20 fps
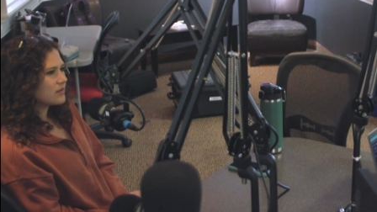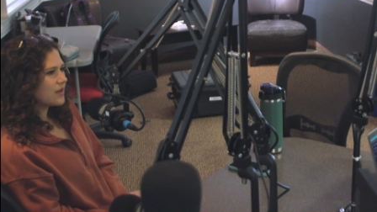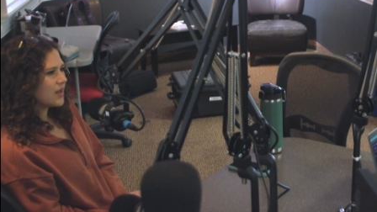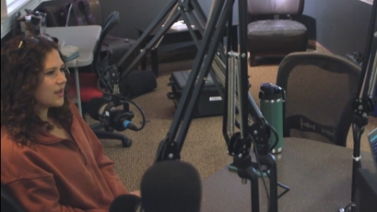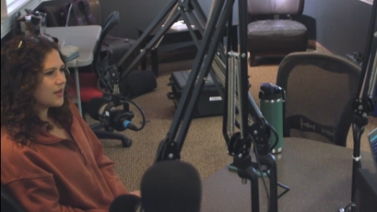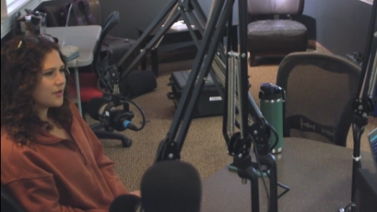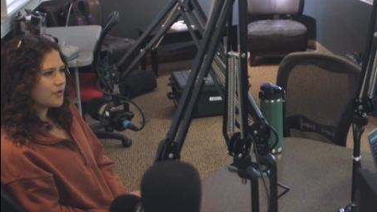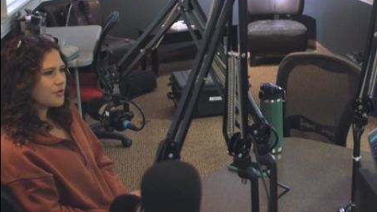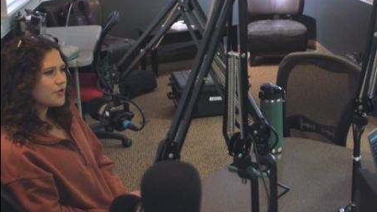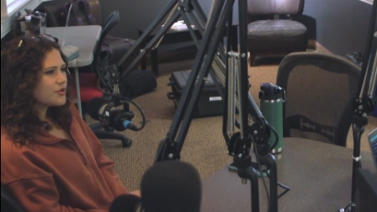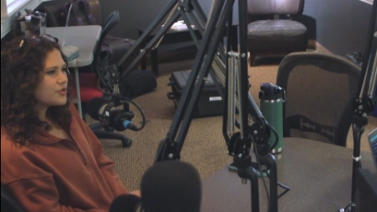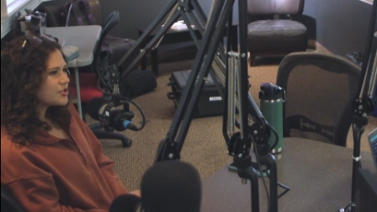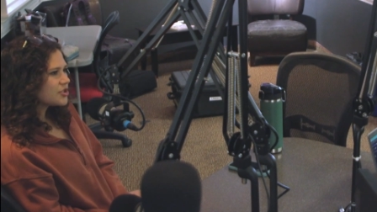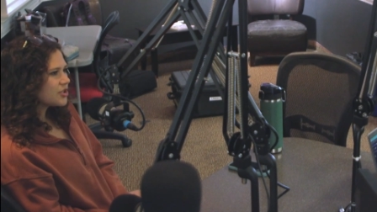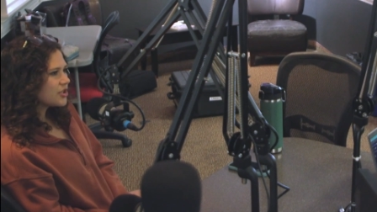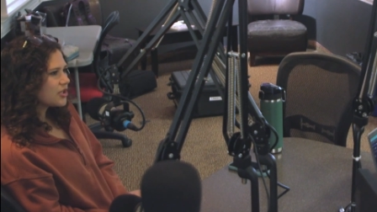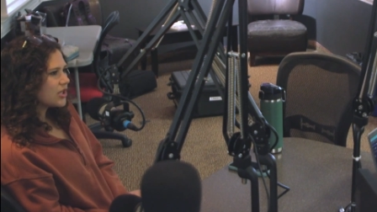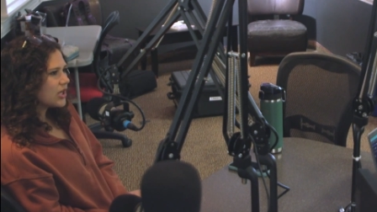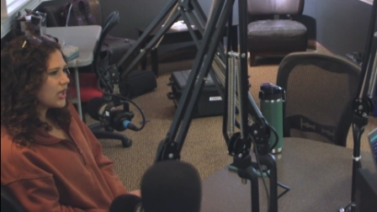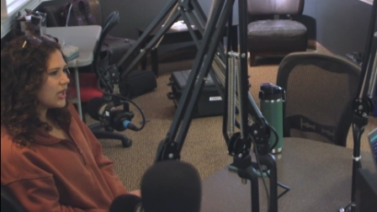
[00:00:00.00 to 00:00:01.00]
kind of
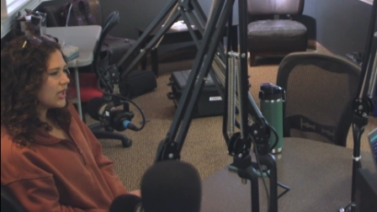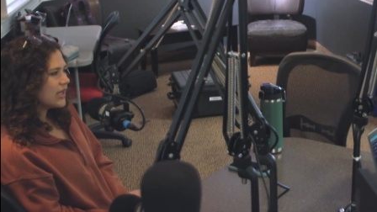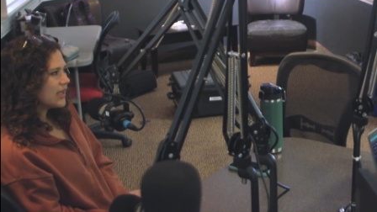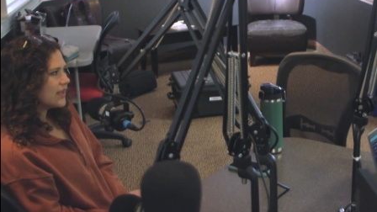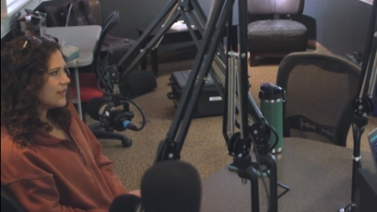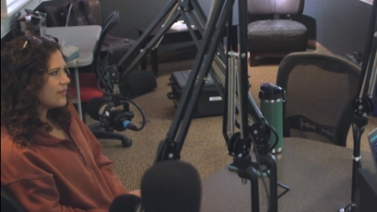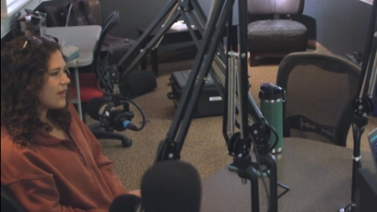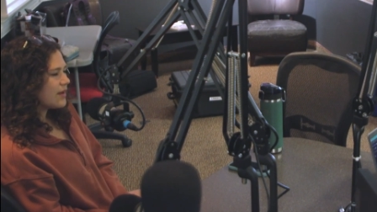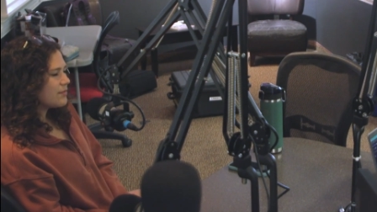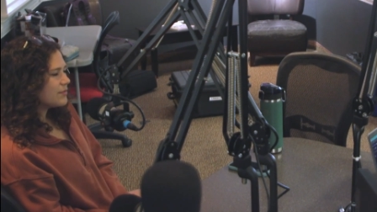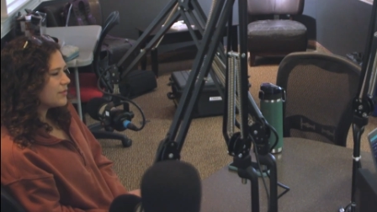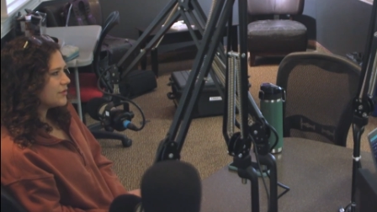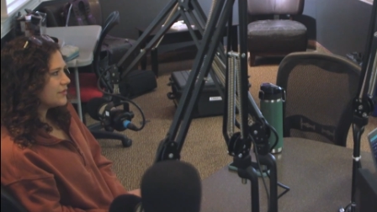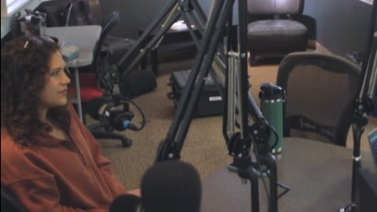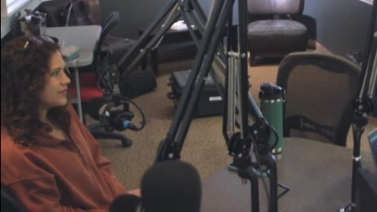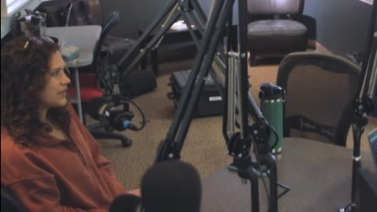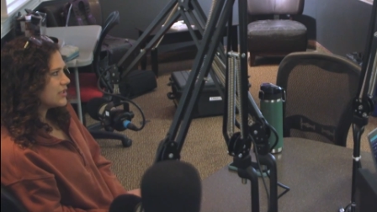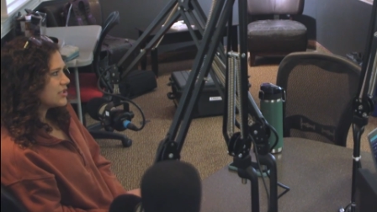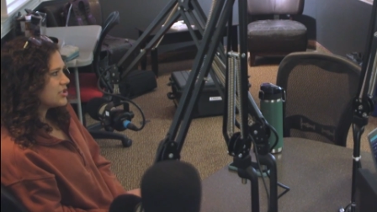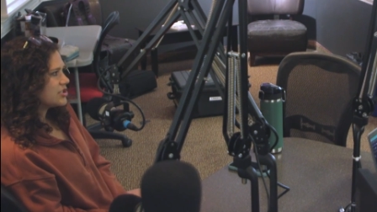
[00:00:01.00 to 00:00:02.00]
culture and that
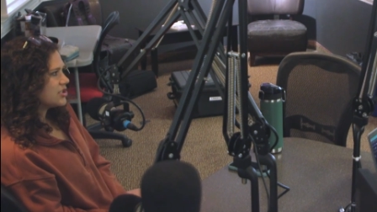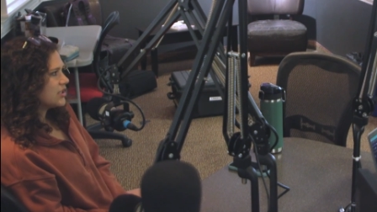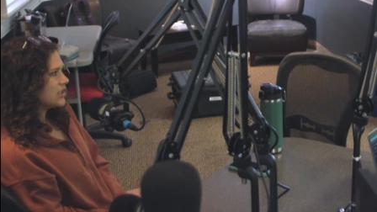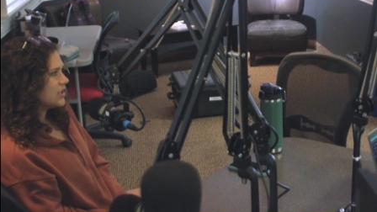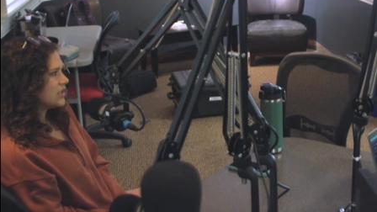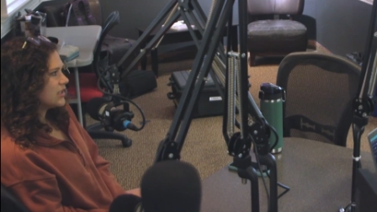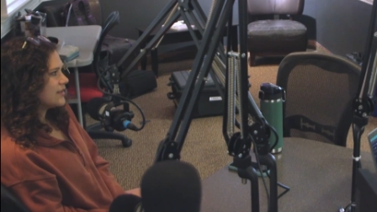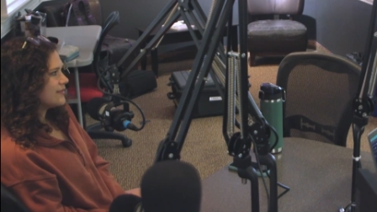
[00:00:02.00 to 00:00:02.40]
motivation,